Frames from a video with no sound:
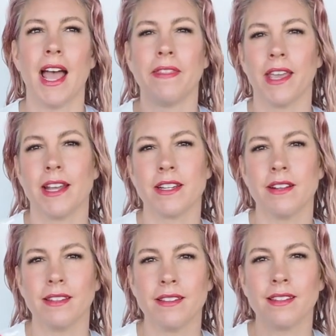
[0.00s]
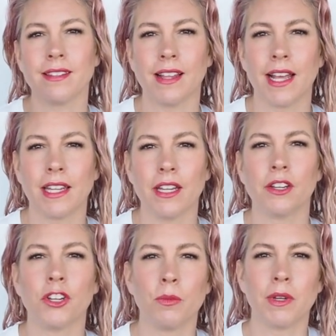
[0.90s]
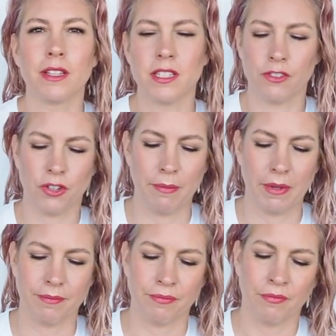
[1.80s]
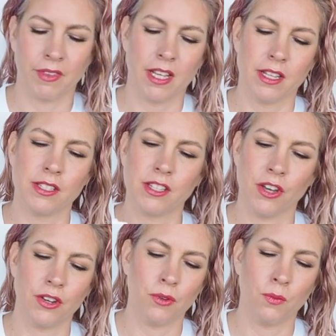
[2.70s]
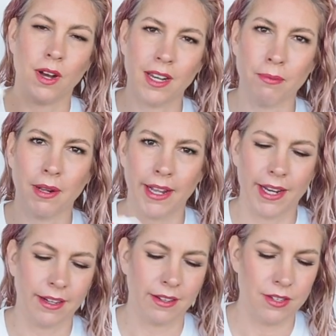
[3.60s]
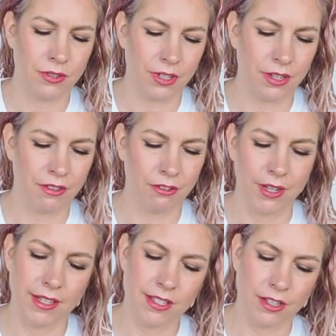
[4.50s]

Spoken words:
And the idea is it's a slightly cumulative treatment. So while I'm applying it, I'll talk you through it.